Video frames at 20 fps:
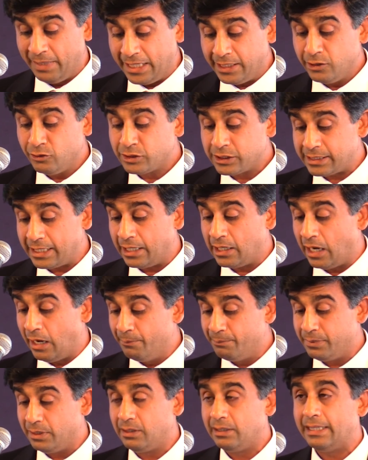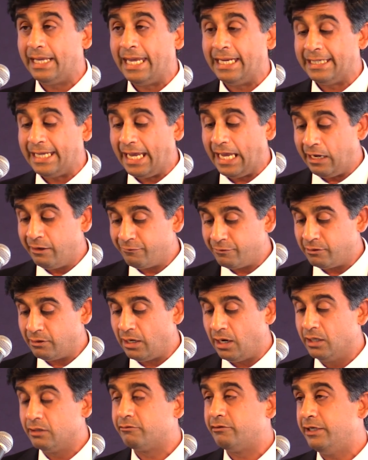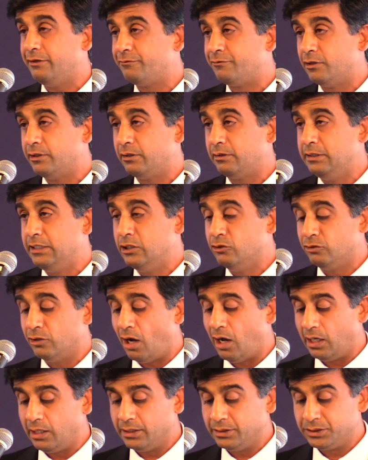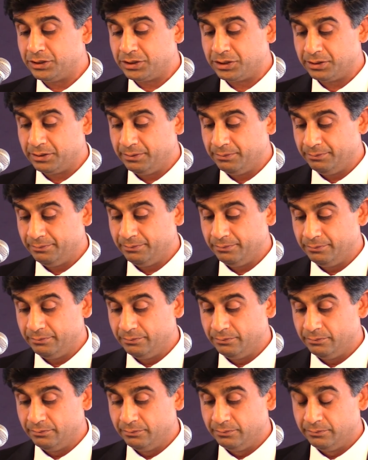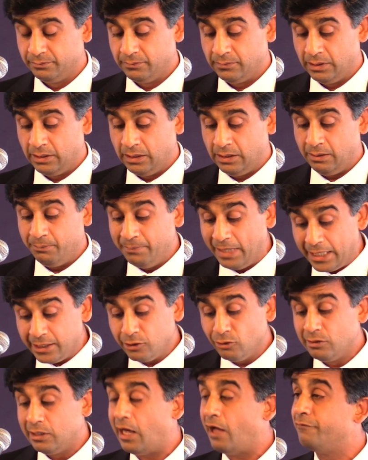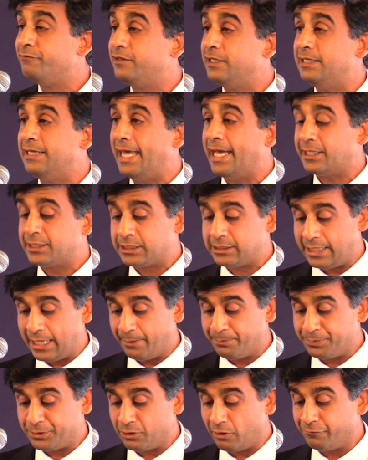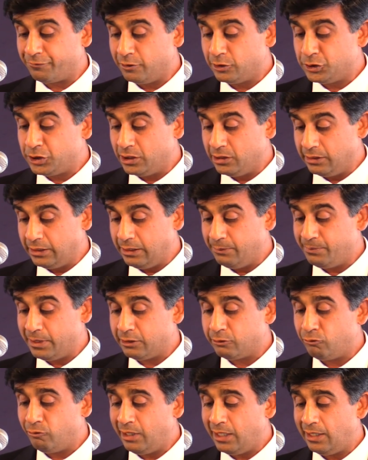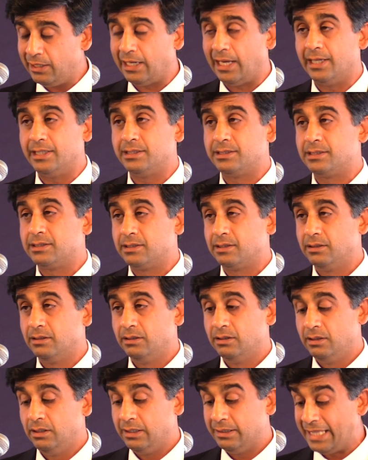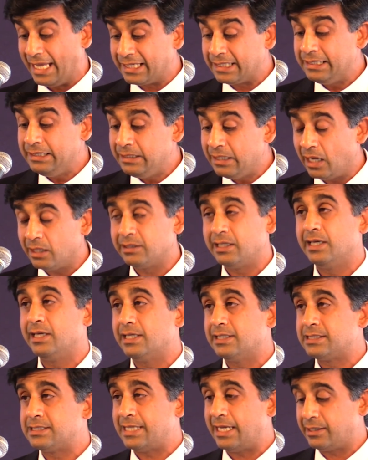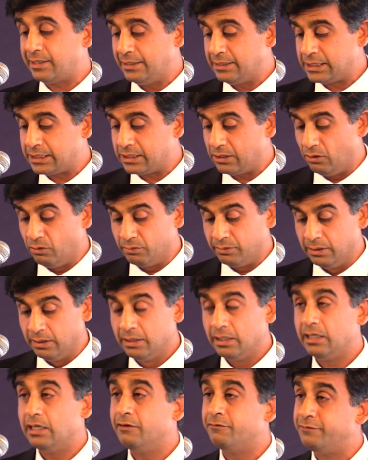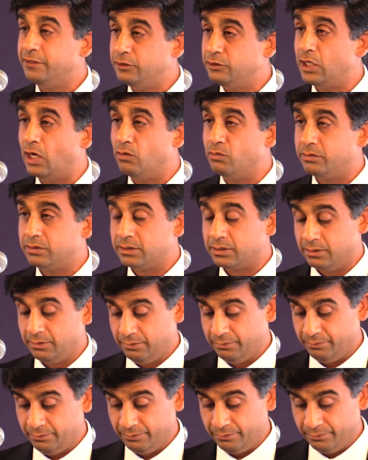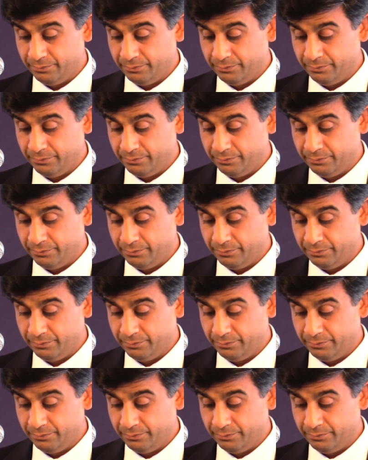May you stay humble and ever hungry for new knowledge. May you love the next steps of your journey, but realize that nothing is set in stone if you don't.